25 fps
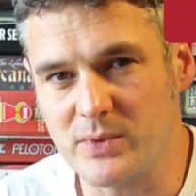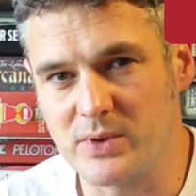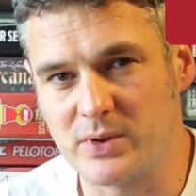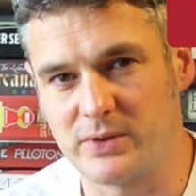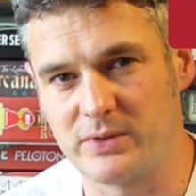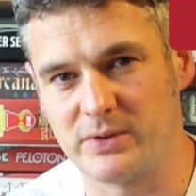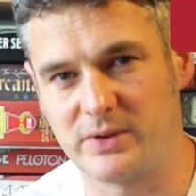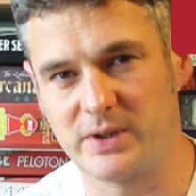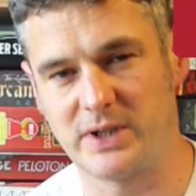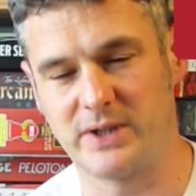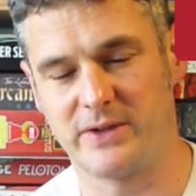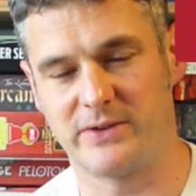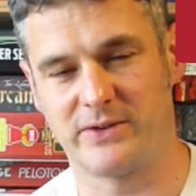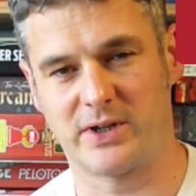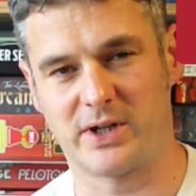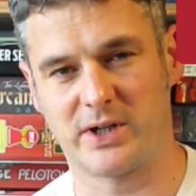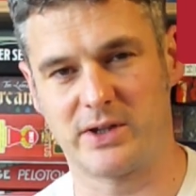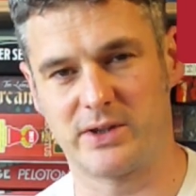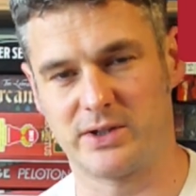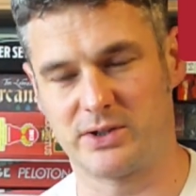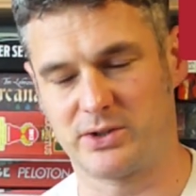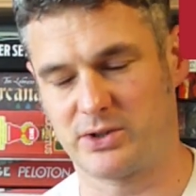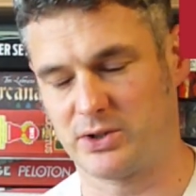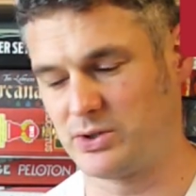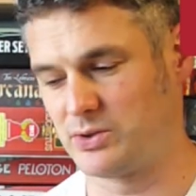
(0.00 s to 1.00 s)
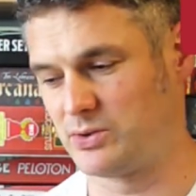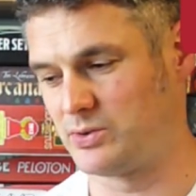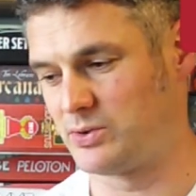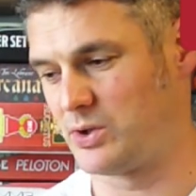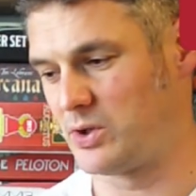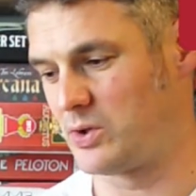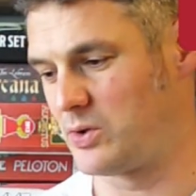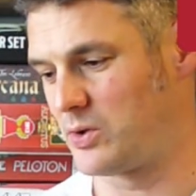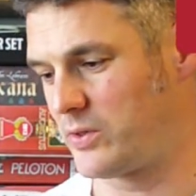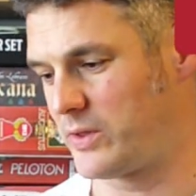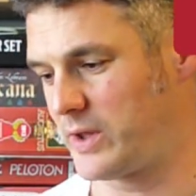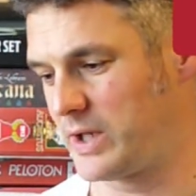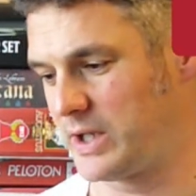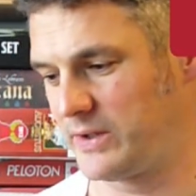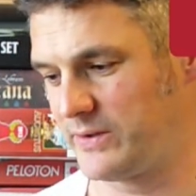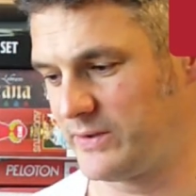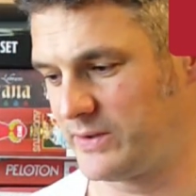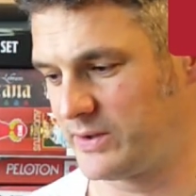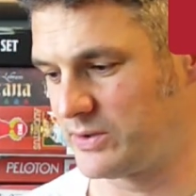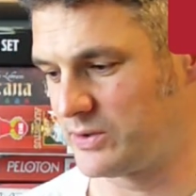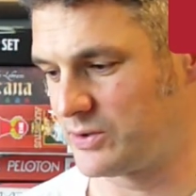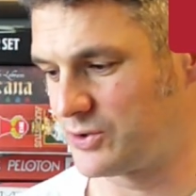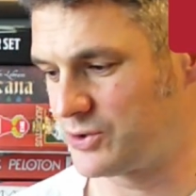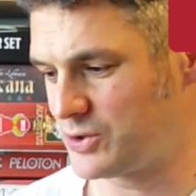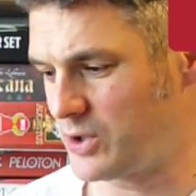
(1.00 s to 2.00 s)
These are the two new things
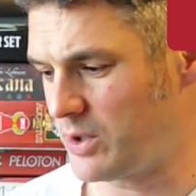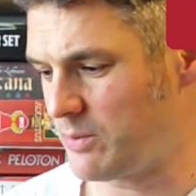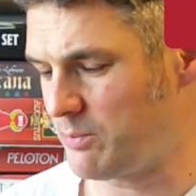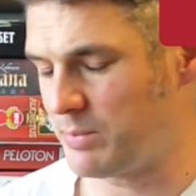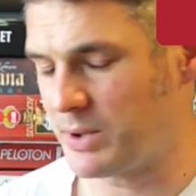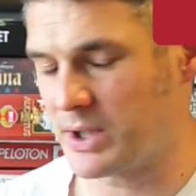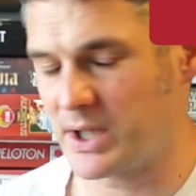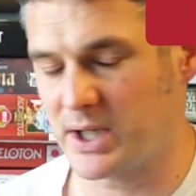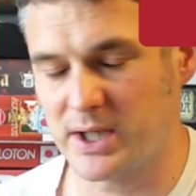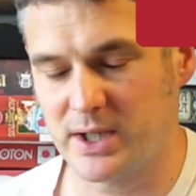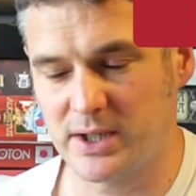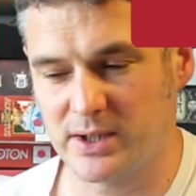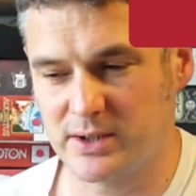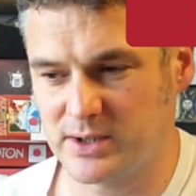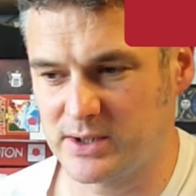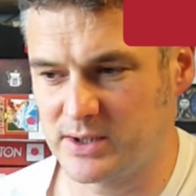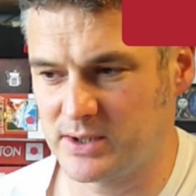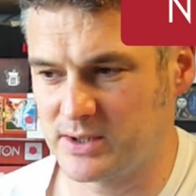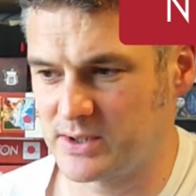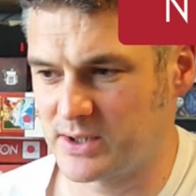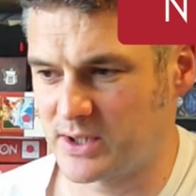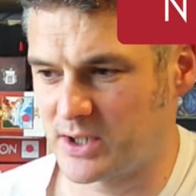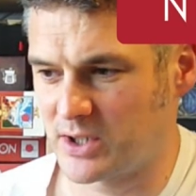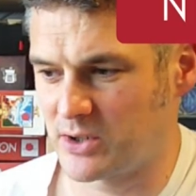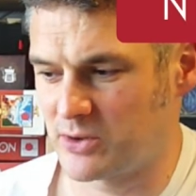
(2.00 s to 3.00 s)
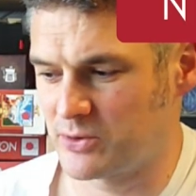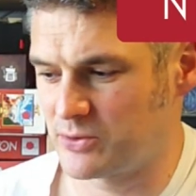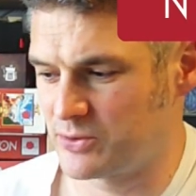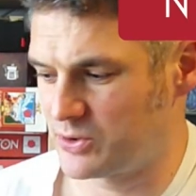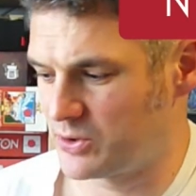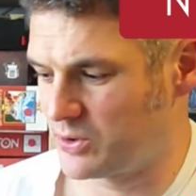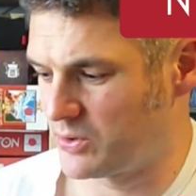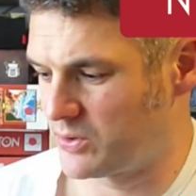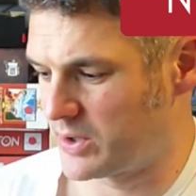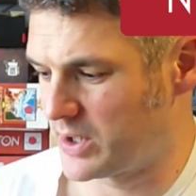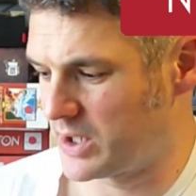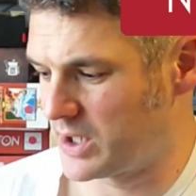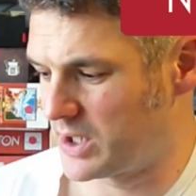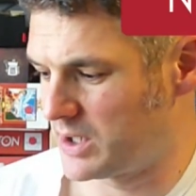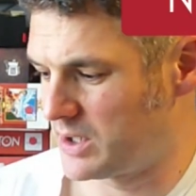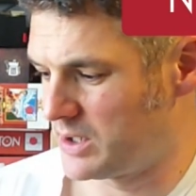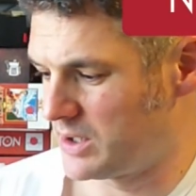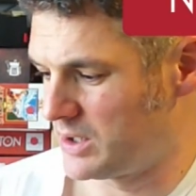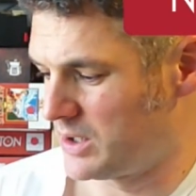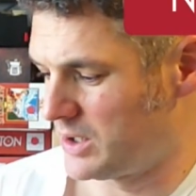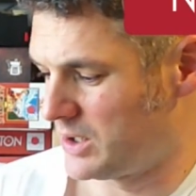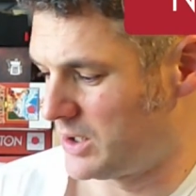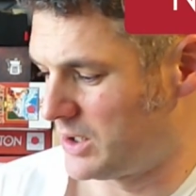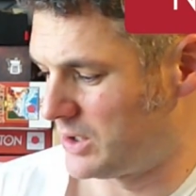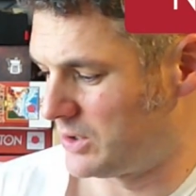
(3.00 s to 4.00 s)
in the shop. And now to the
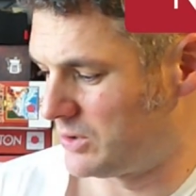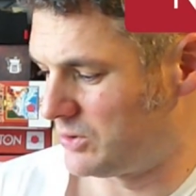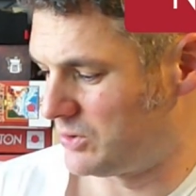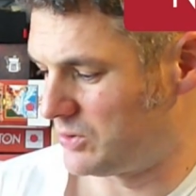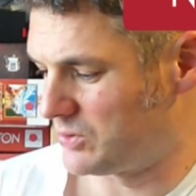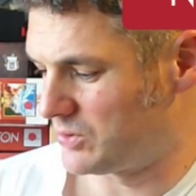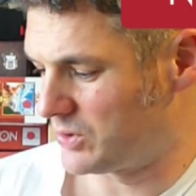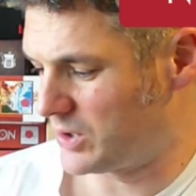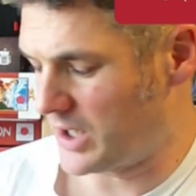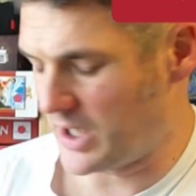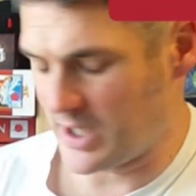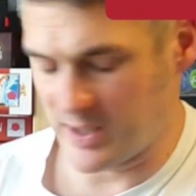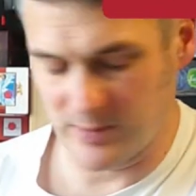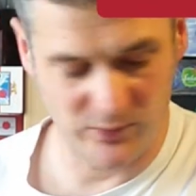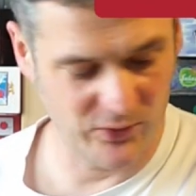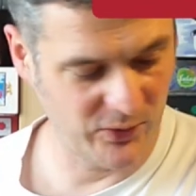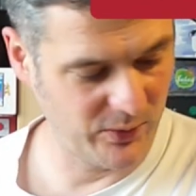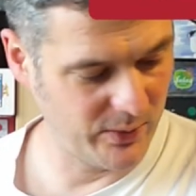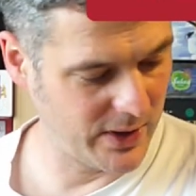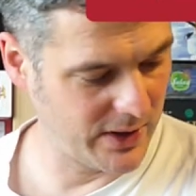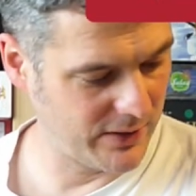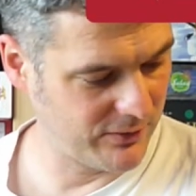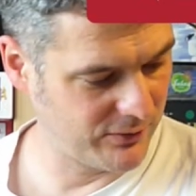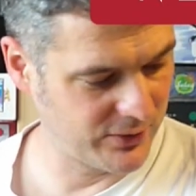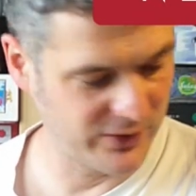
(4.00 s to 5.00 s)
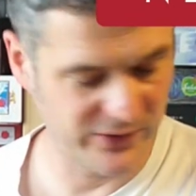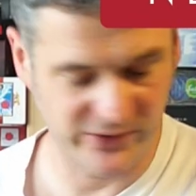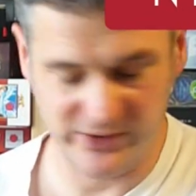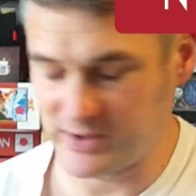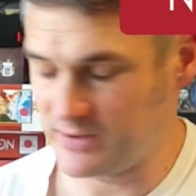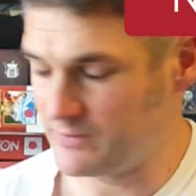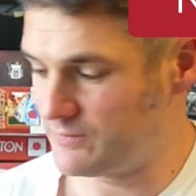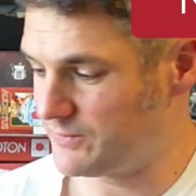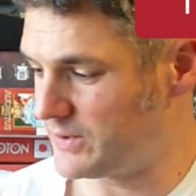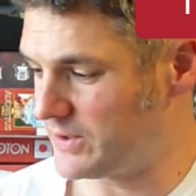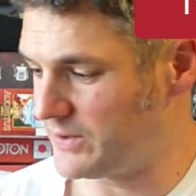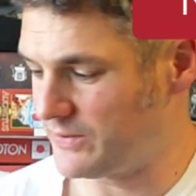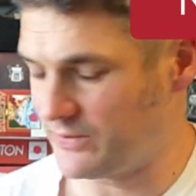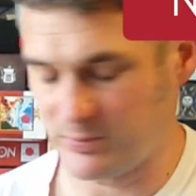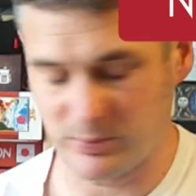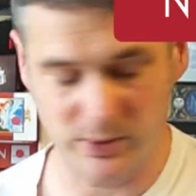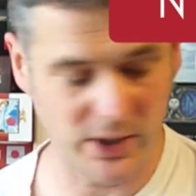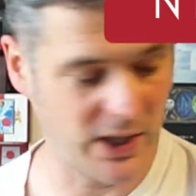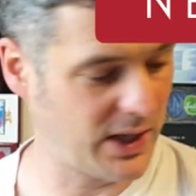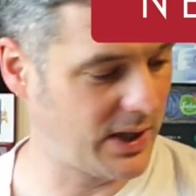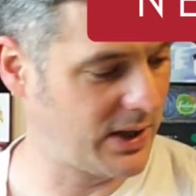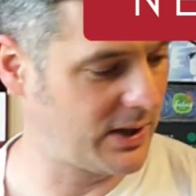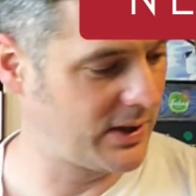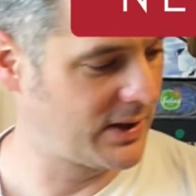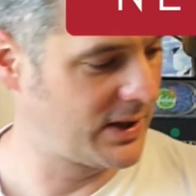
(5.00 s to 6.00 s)
new games we have received this
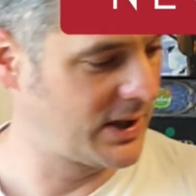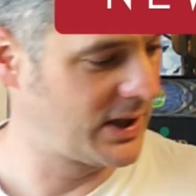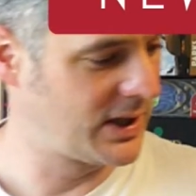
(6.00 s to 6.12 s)
week.